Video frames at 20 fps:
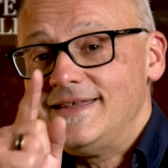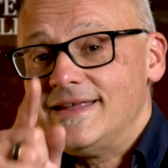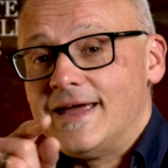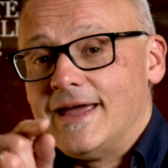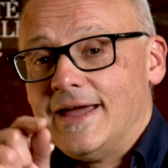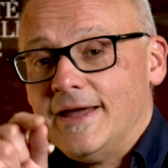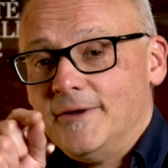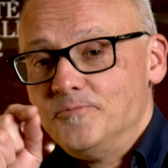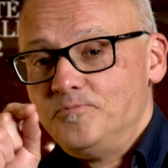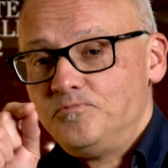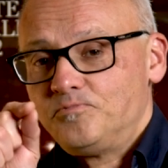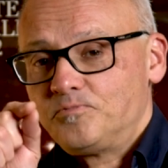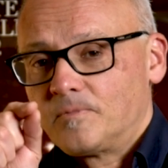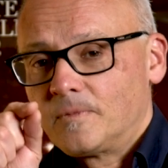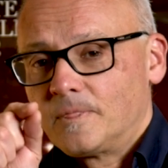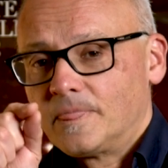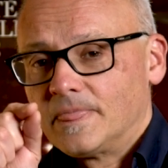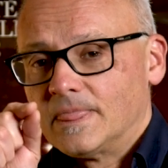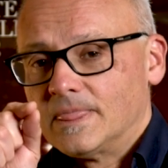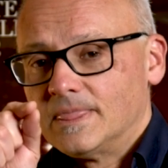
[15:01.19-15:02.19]
day,
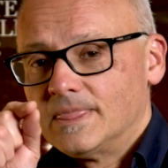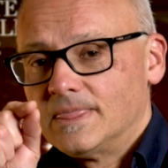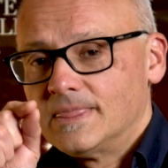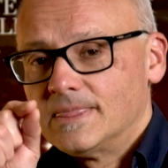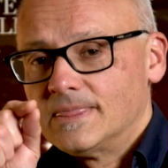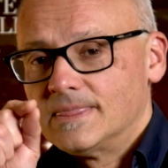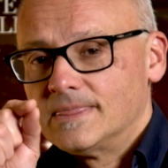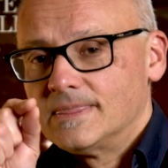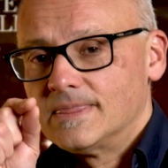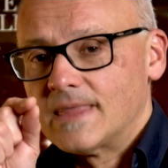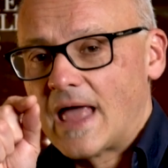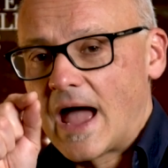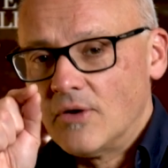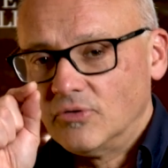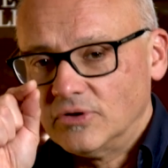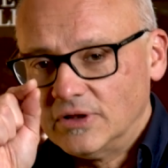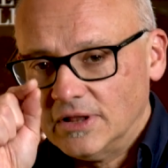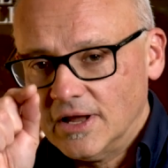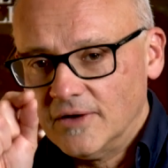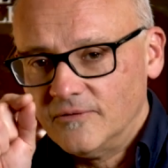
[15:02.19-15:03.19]
I
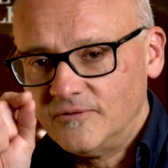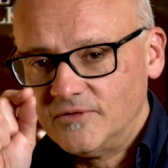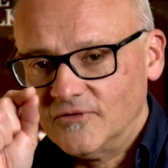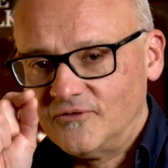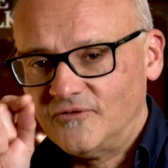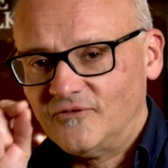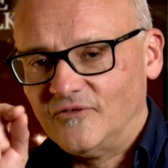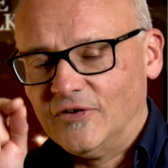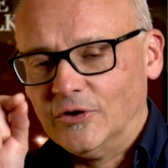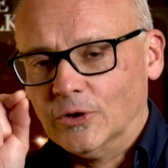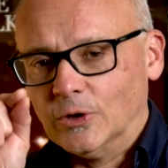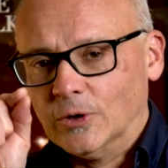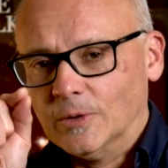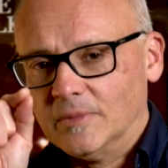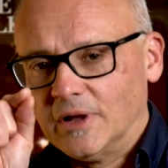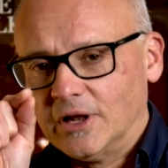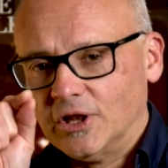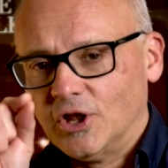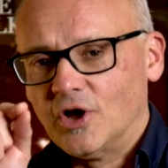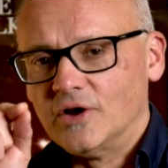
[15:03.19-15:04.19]
would love to
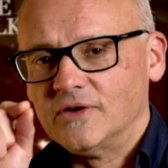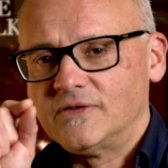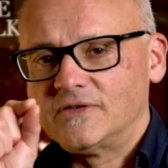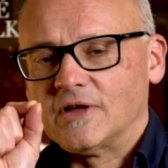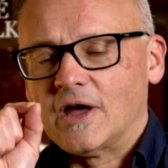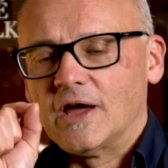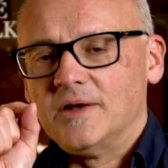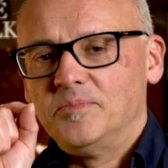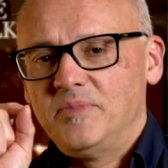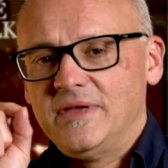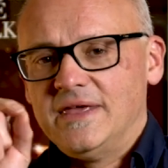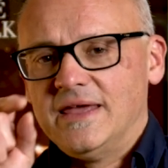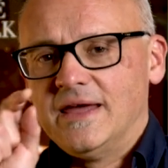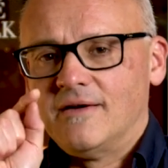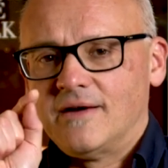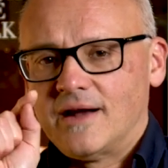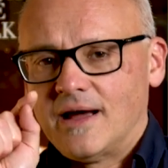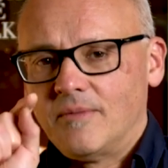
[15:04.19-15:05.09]
film alongside Pierre.